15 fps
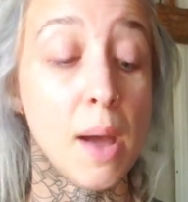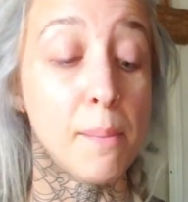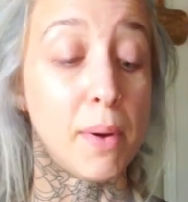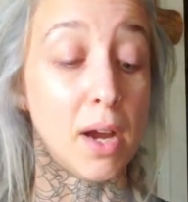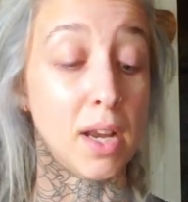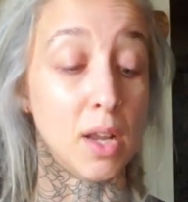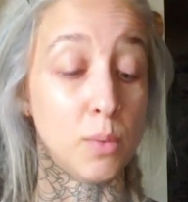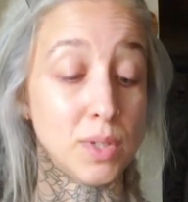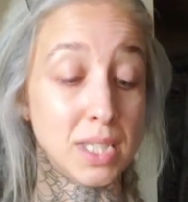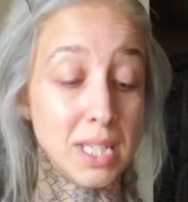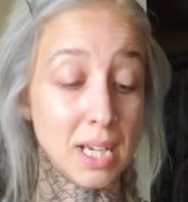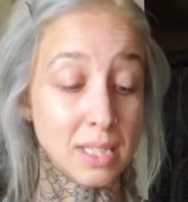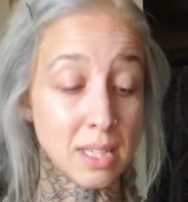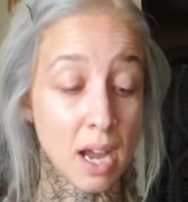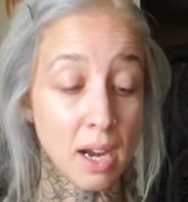But it was
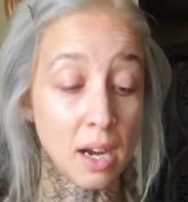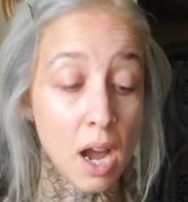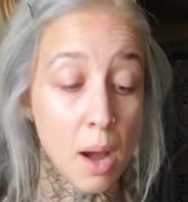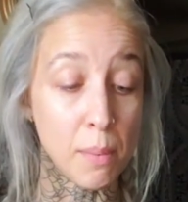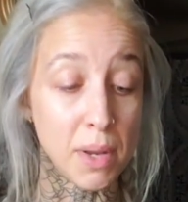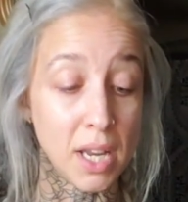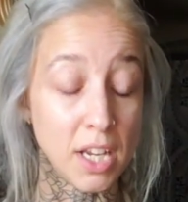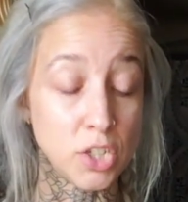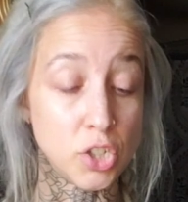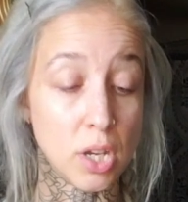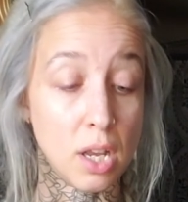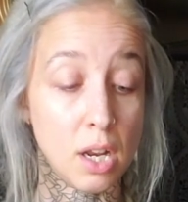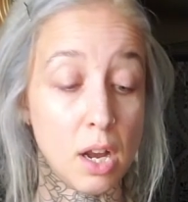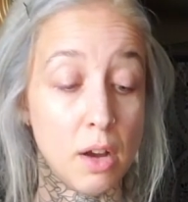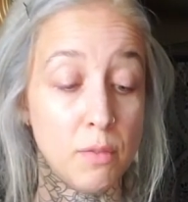the exact
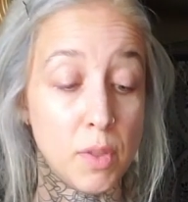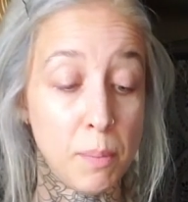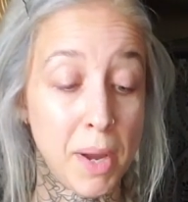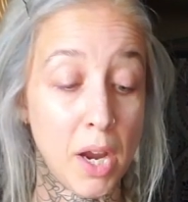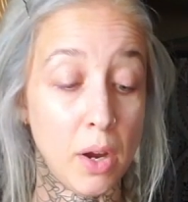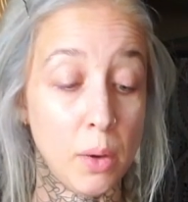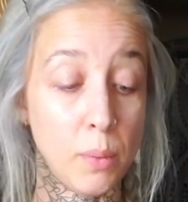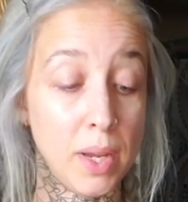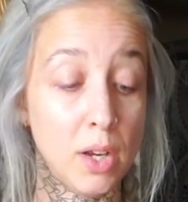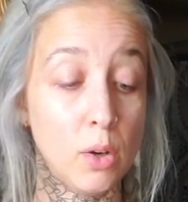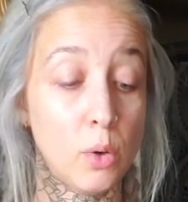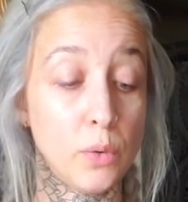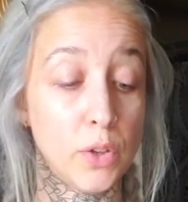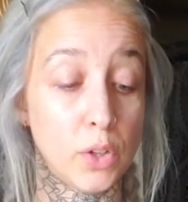combination of the Periwinkle,